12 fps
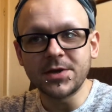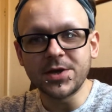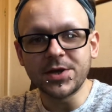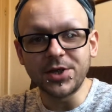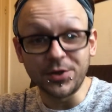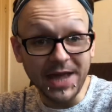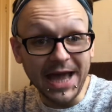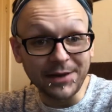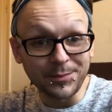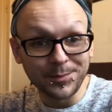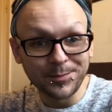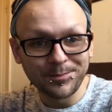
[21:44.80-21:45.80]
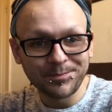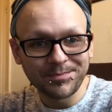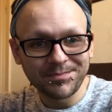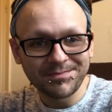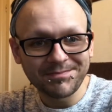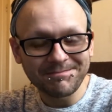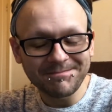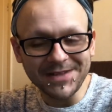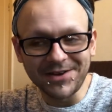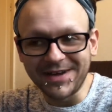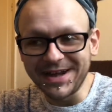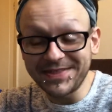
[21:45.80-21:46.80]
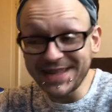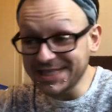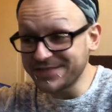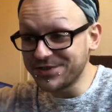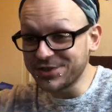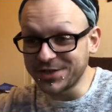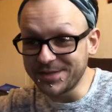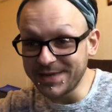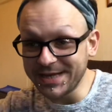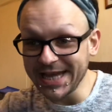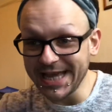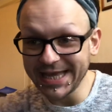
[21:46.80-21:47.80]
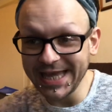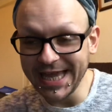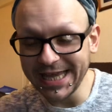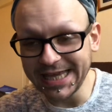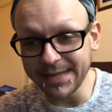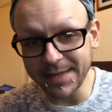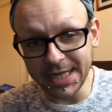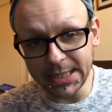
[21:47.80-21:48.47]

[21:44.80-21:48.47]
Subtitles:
you can. Alright, thanks for joining me yet again. Keep that